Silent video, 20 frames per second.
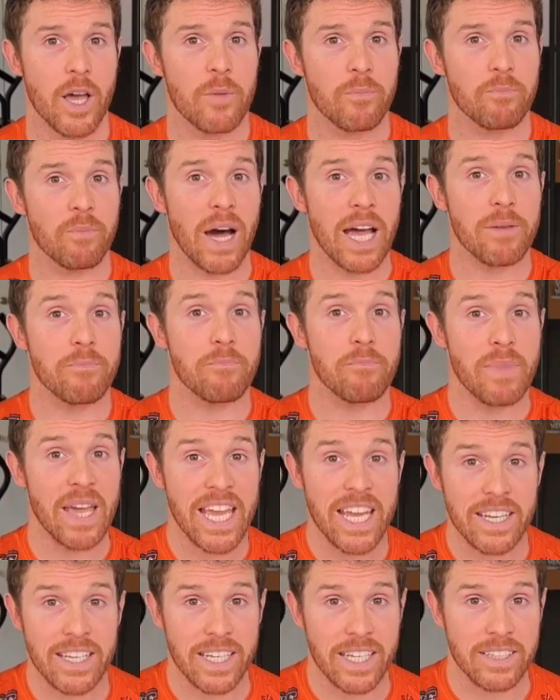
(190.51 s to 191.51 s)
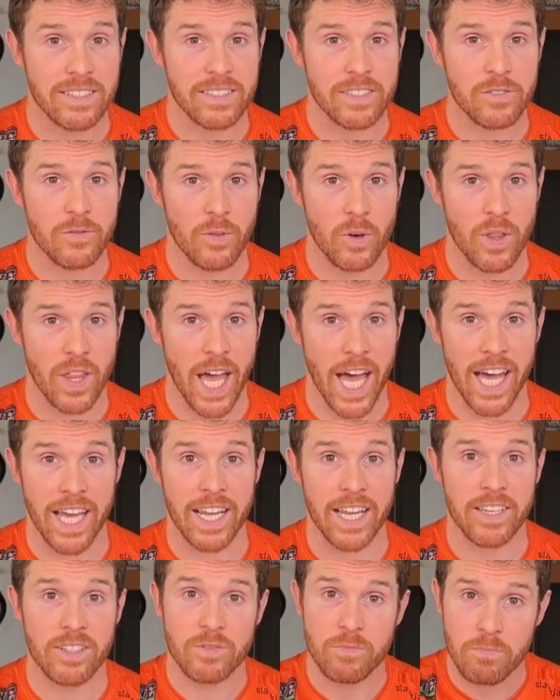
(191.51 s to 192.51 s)
My maintenance for that
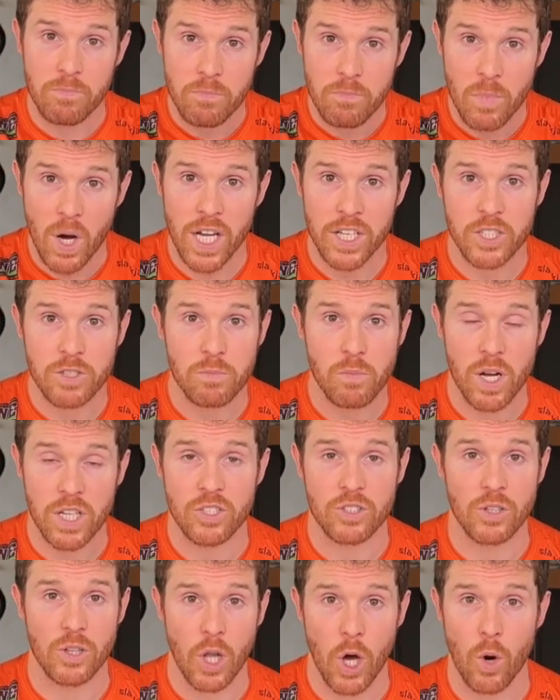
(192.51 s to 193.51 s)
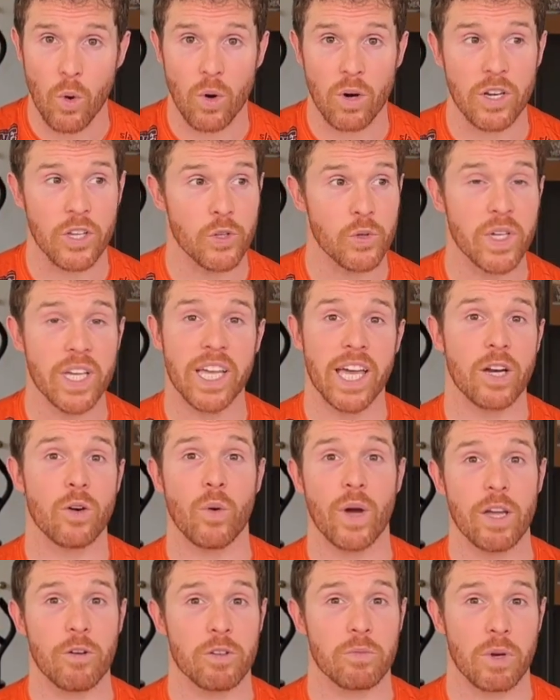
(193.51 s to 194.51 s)
is much, much lower. You could get
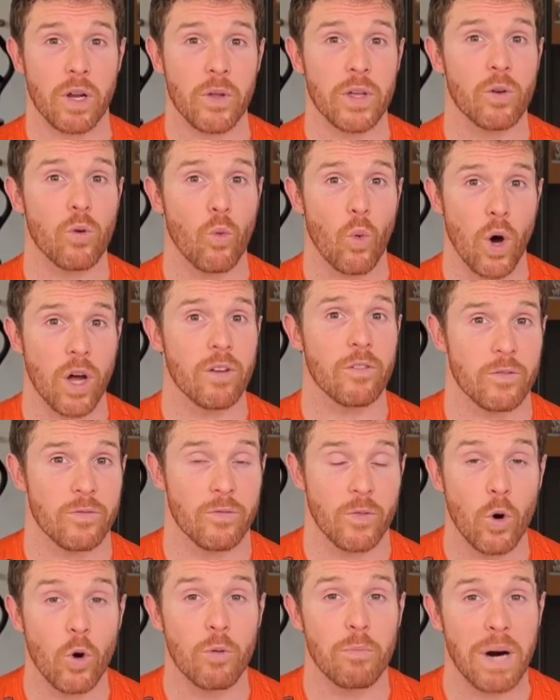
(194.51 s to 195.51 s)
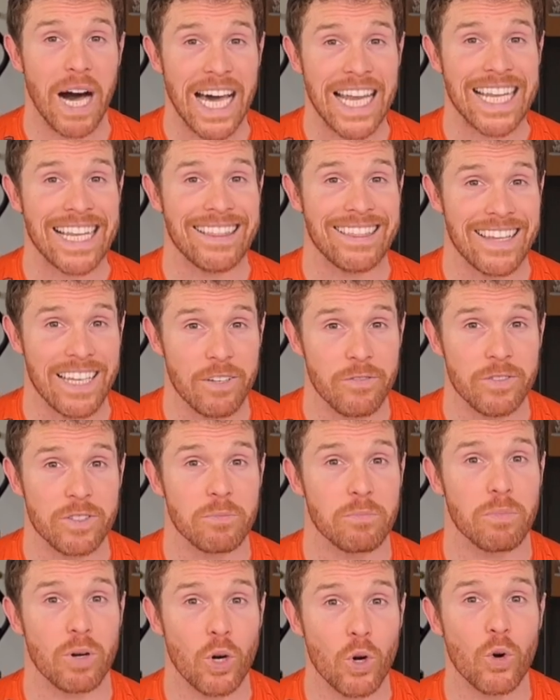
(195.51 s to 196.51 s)
away with probably one full body lift
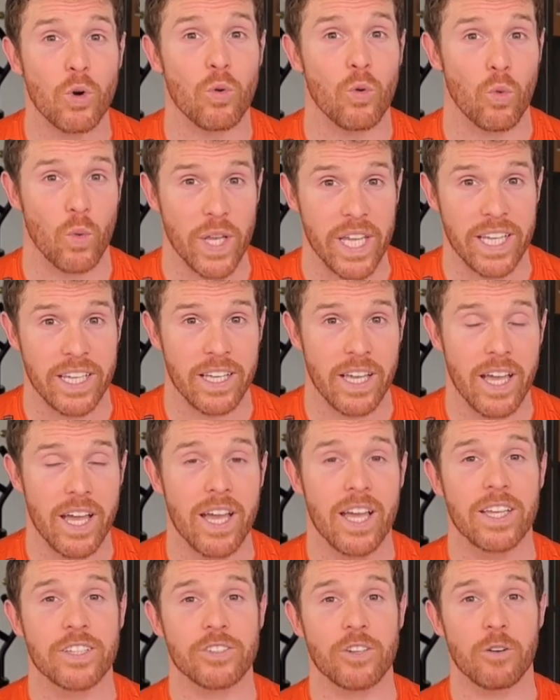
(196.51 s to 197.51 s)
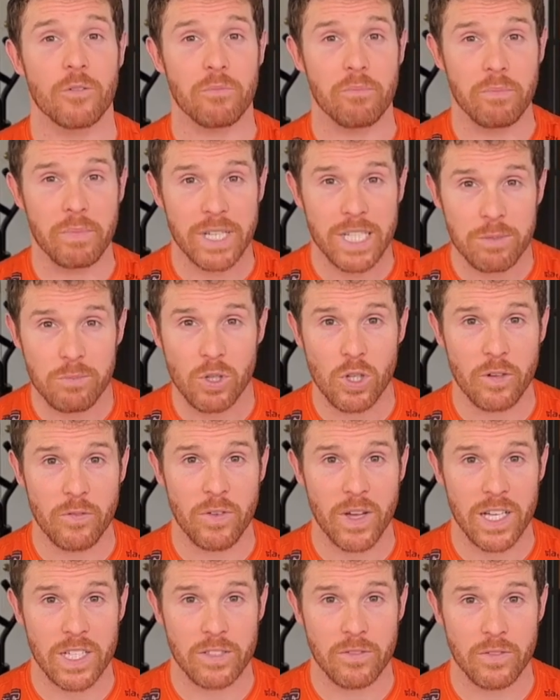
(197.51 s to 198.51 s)
per week. So minimal
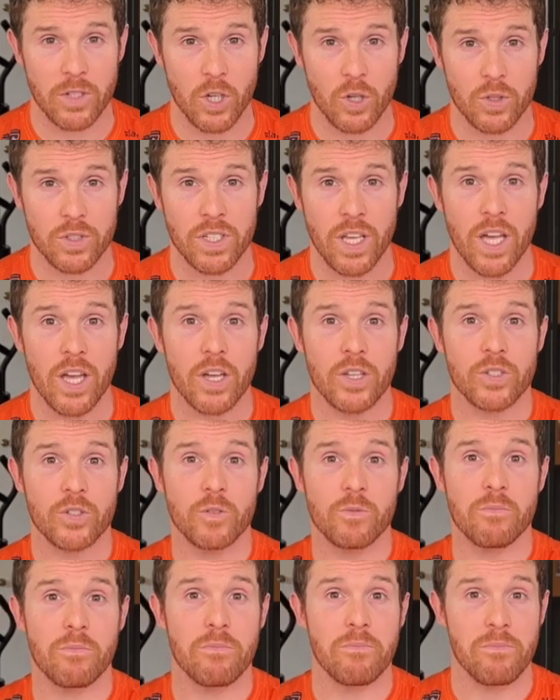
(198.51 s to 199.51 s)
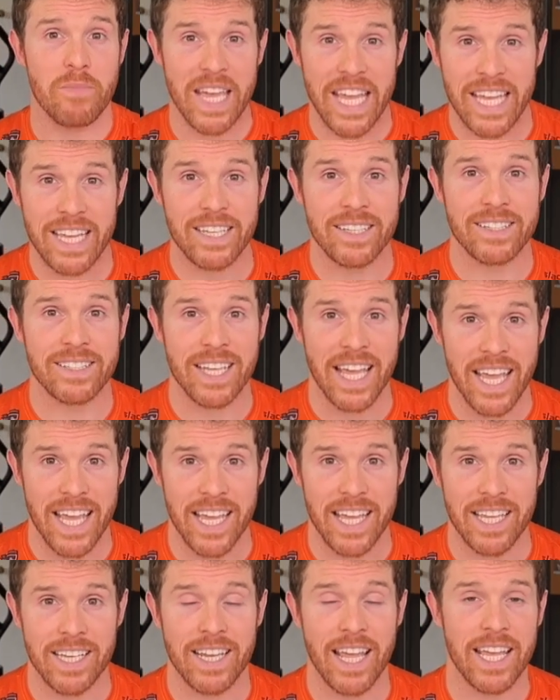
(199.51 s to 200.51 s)
effective dose to
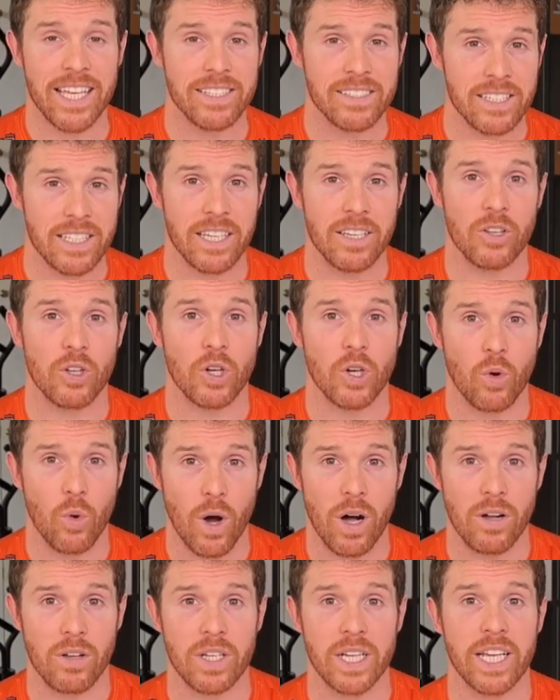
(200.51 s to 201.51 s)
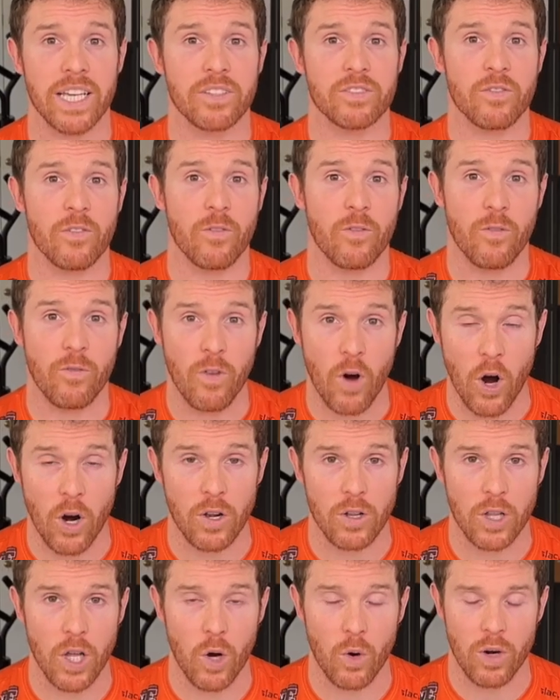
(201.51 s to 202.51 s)
maintain a skill or quality is far
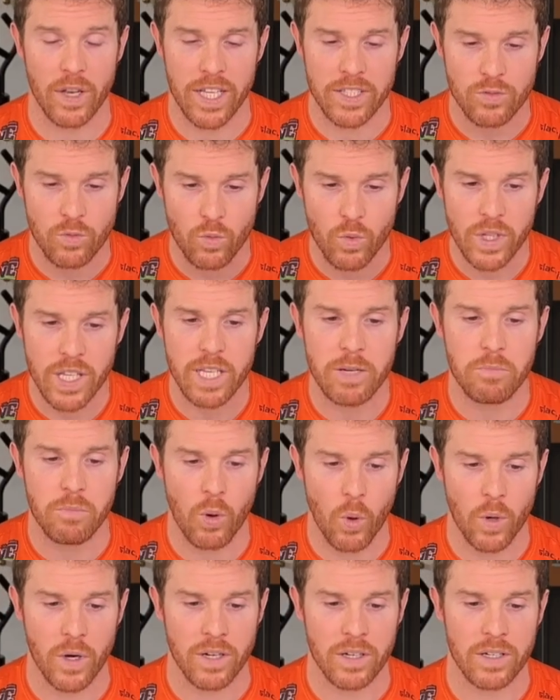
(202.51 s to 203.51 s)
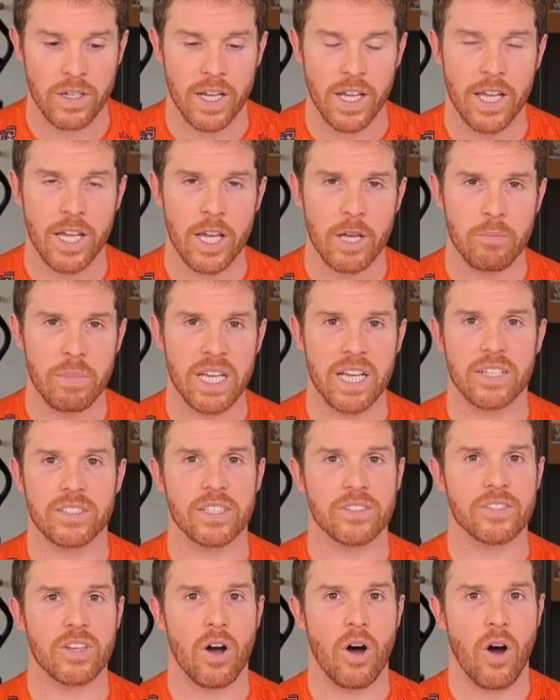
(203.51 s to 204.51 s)
lower. That's really important because
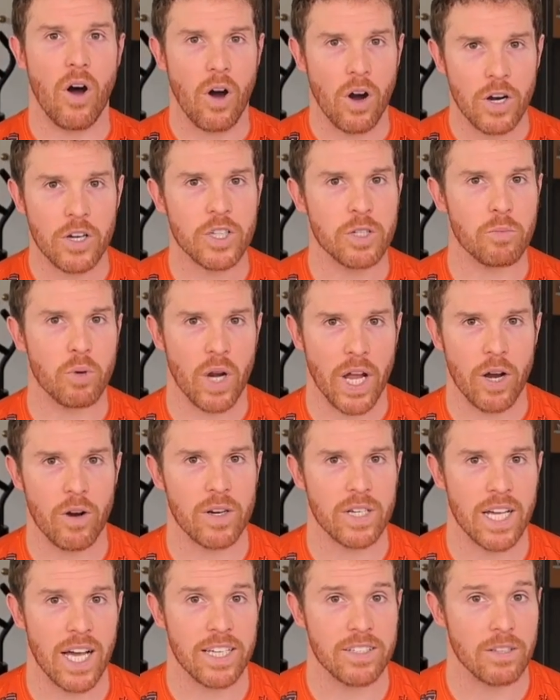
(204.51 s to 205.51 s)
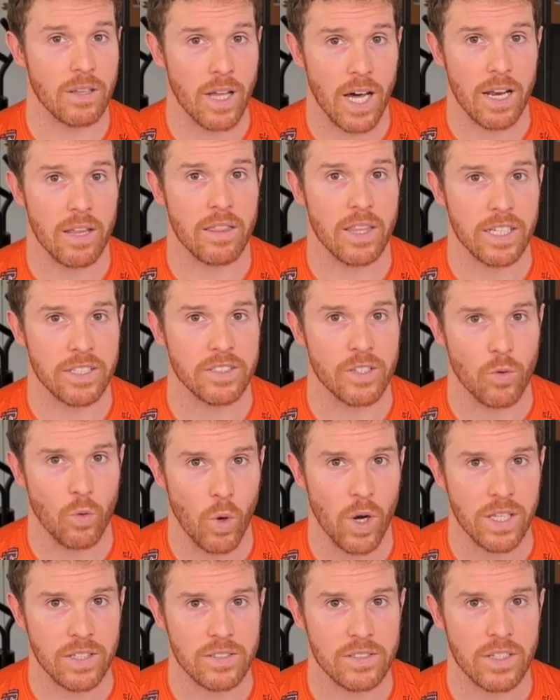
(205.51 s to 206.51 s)
it's hard to prioritize a lot of things at
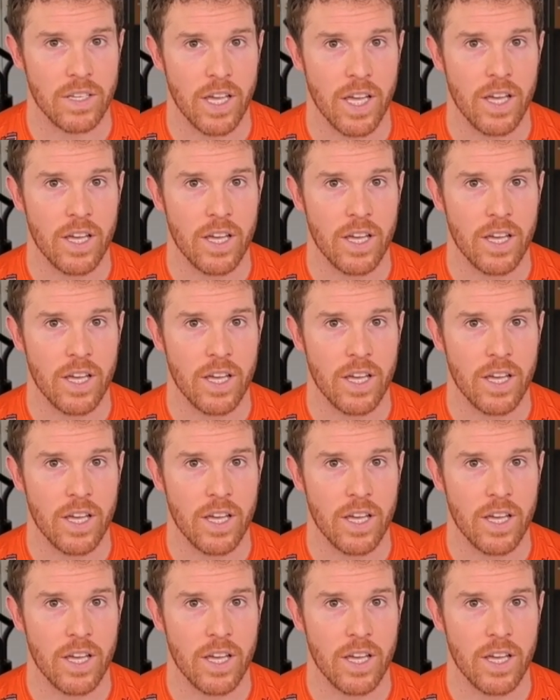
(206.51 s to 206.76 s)
once.